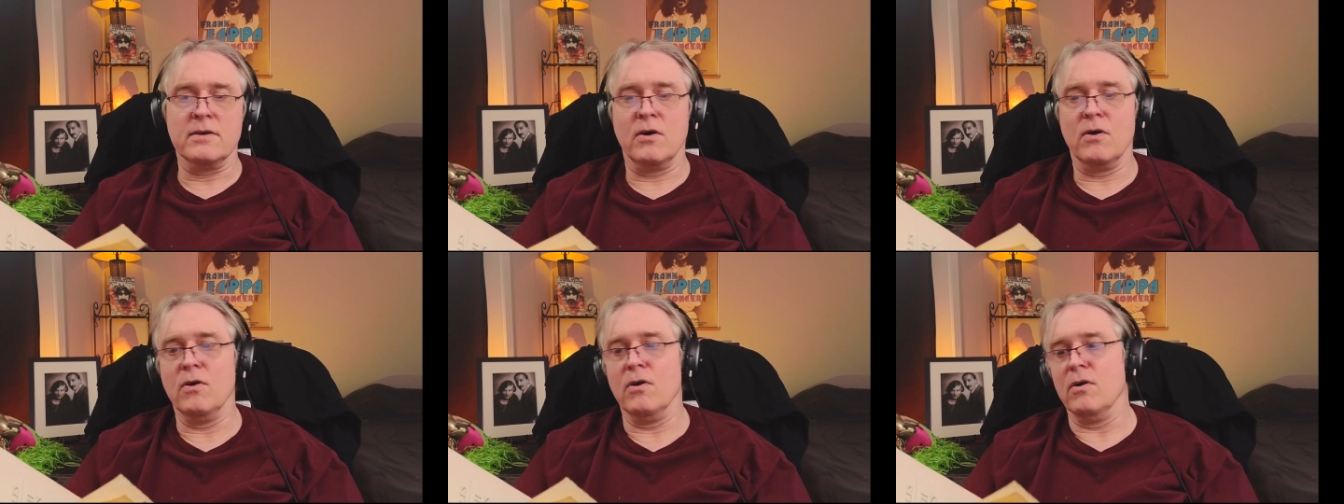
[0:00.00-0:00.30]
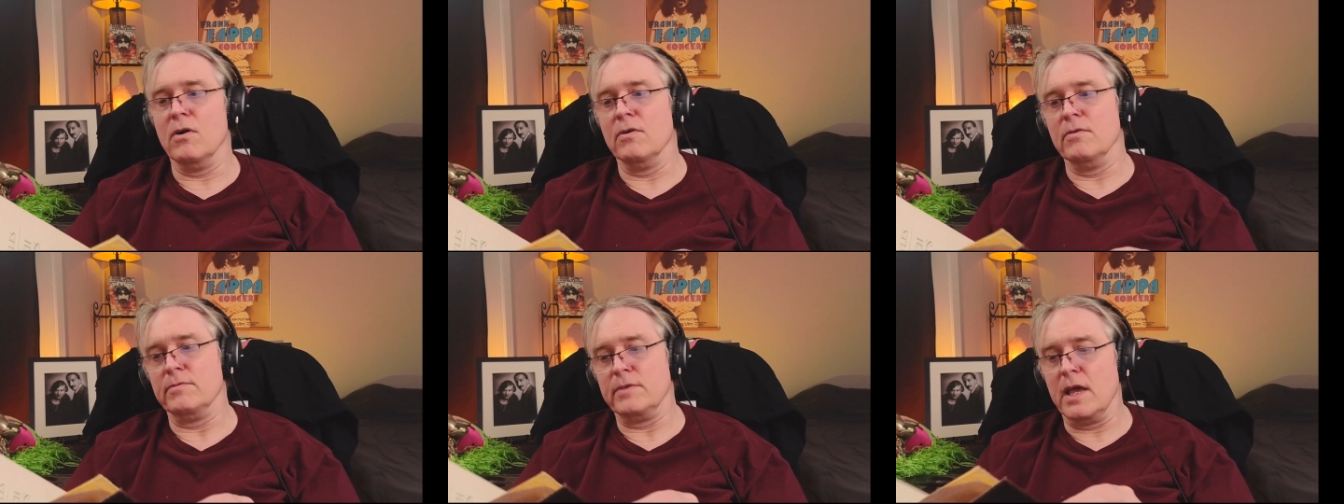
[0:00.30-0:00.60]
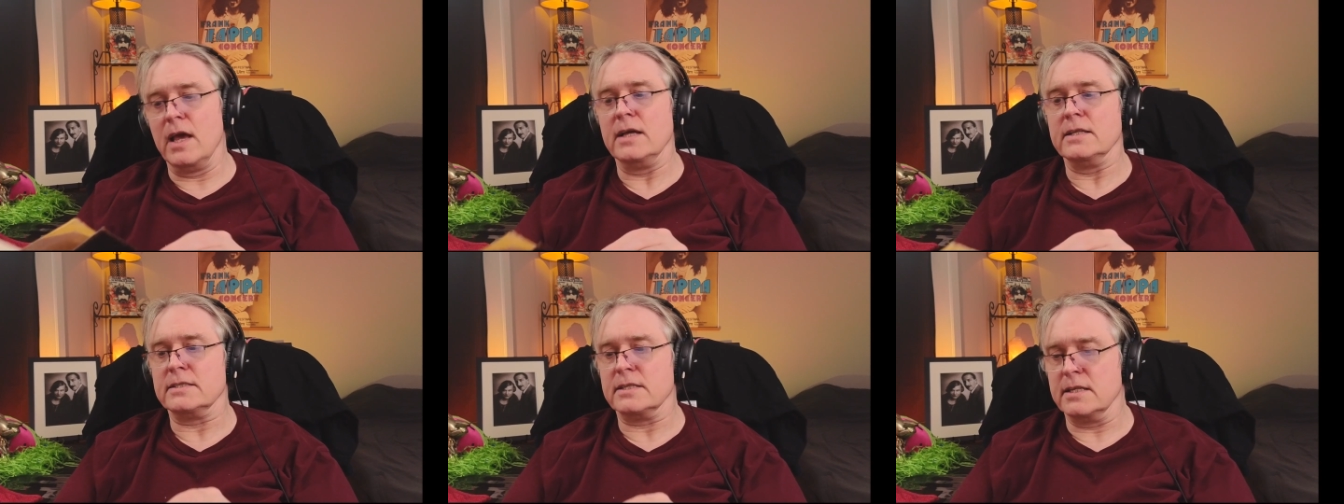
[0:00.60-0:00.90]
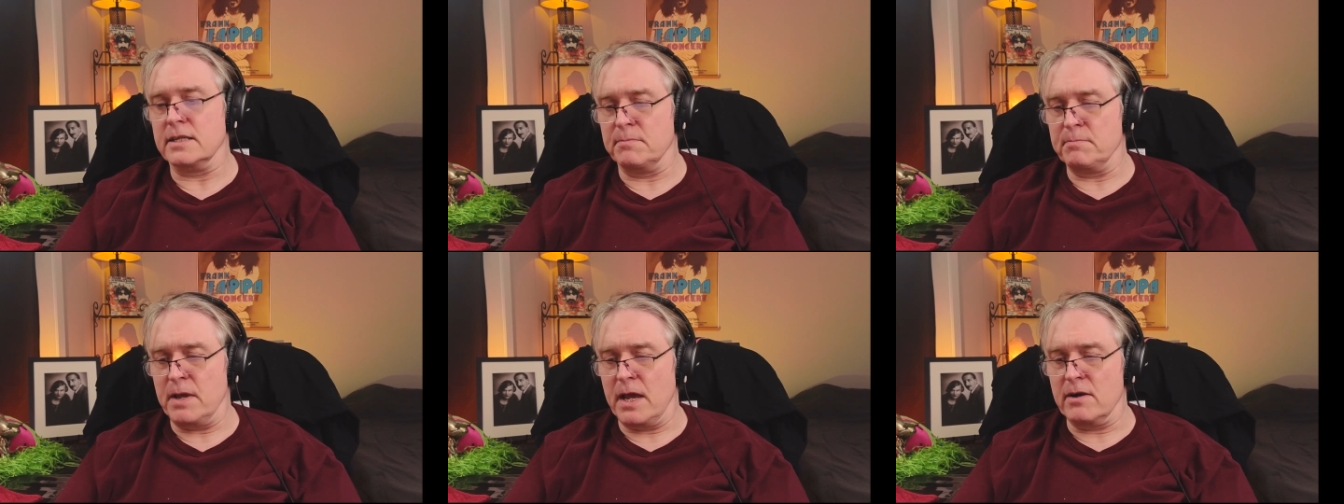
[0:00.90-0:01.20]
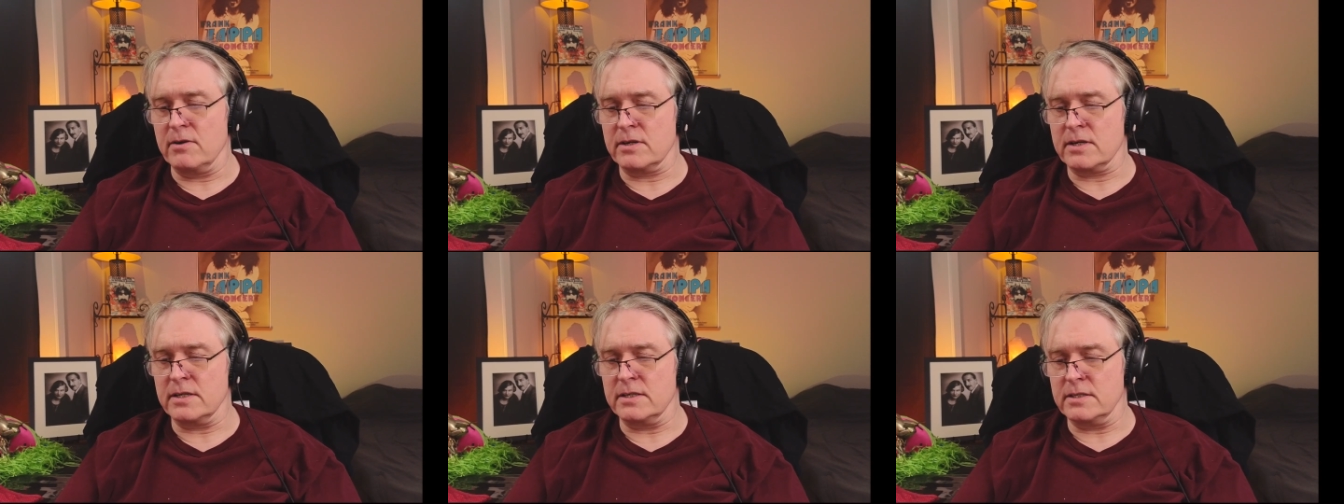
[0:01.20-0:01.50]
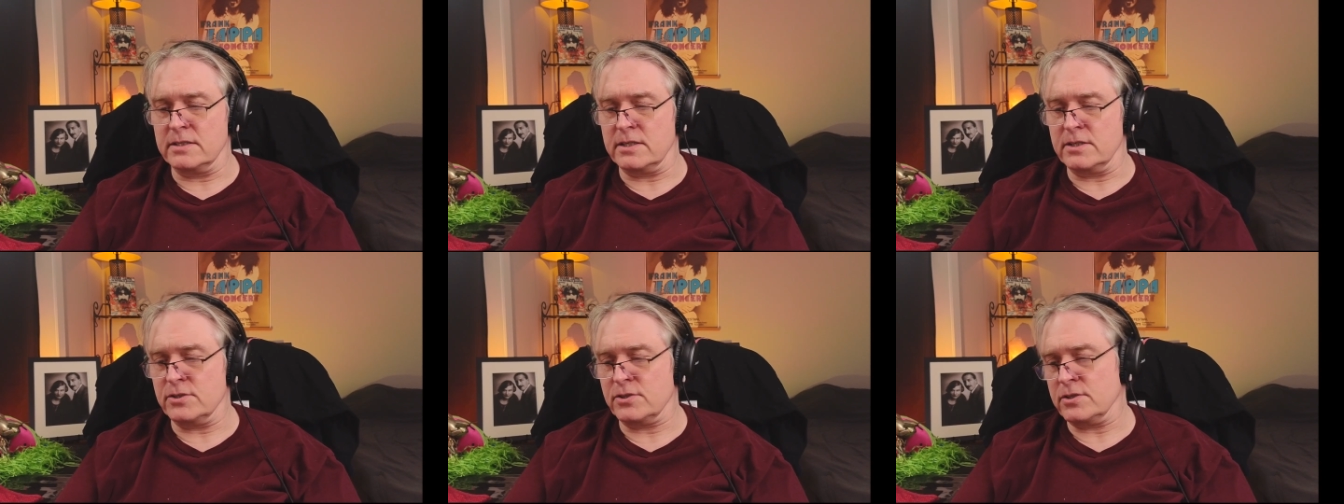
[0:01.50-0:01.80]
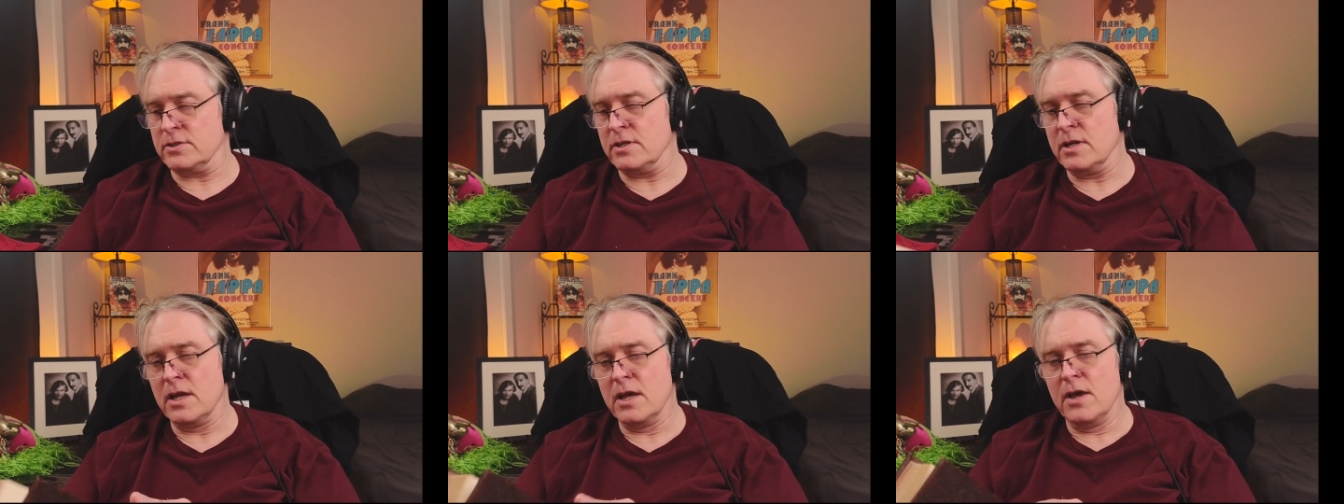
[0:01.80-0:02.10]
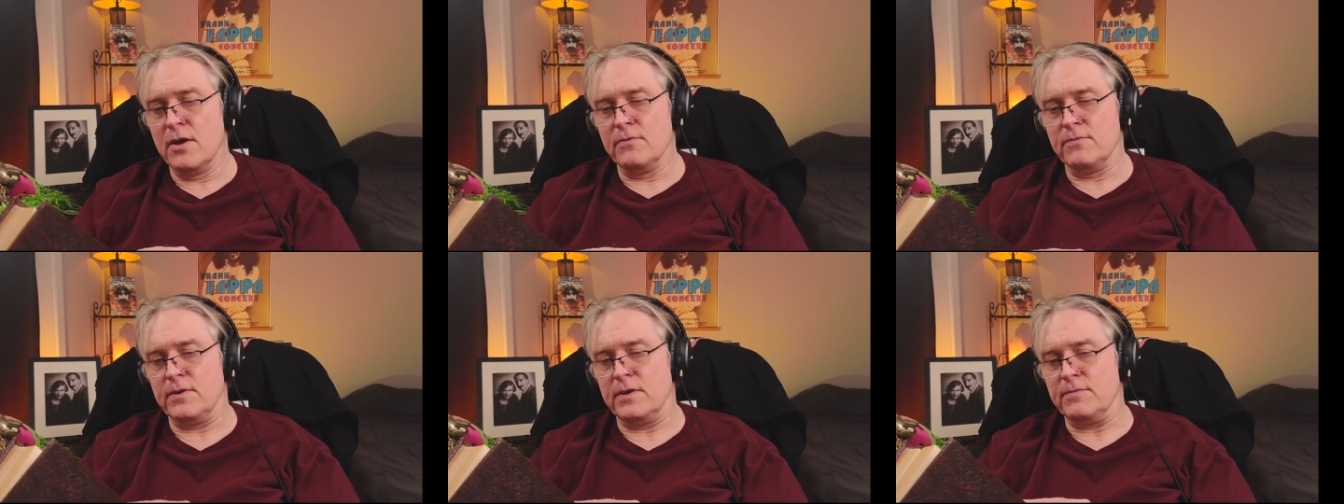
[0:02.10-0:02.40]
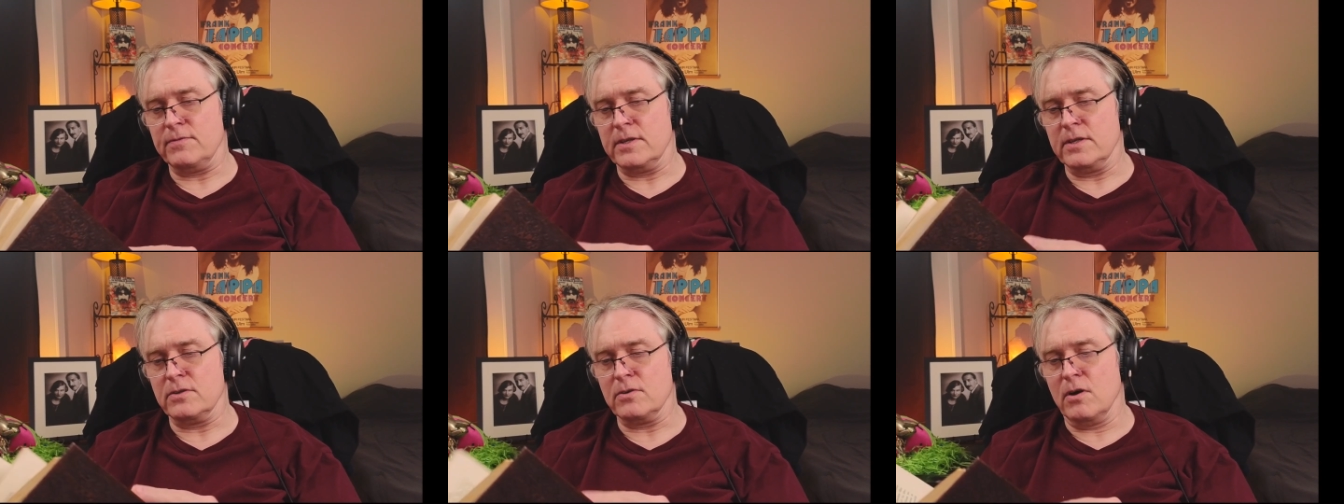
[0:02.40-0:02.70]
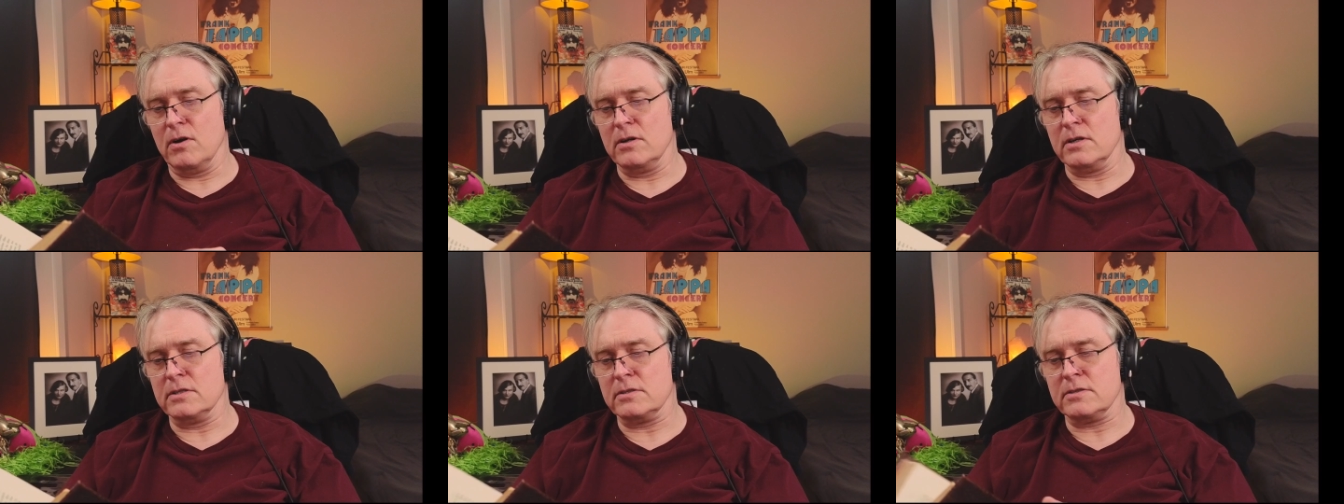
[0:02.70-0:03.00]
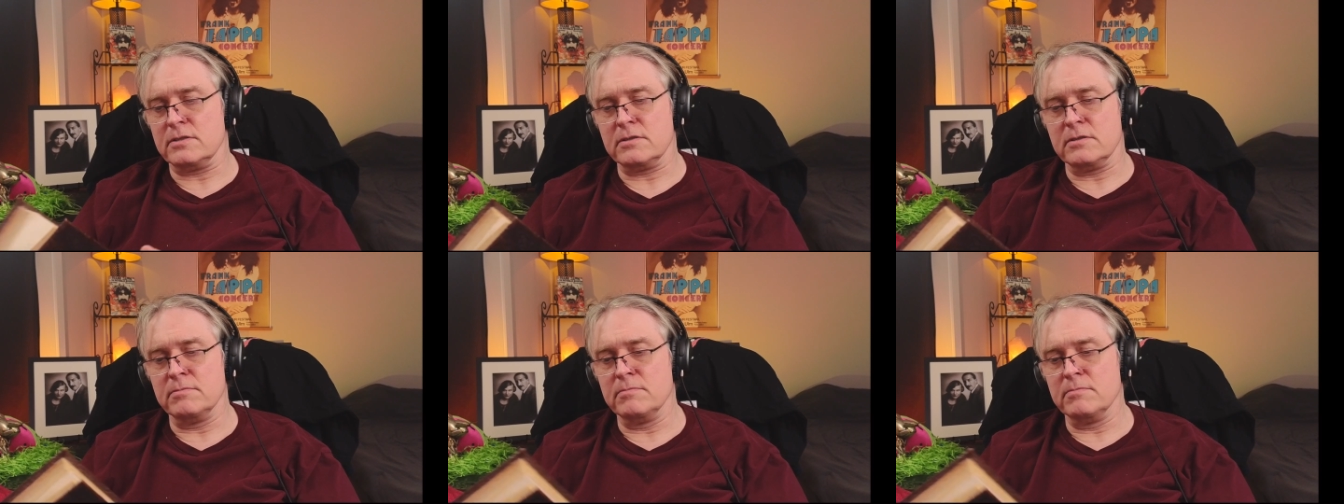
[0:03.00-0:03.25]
or, yeah, it's an American edition, $50,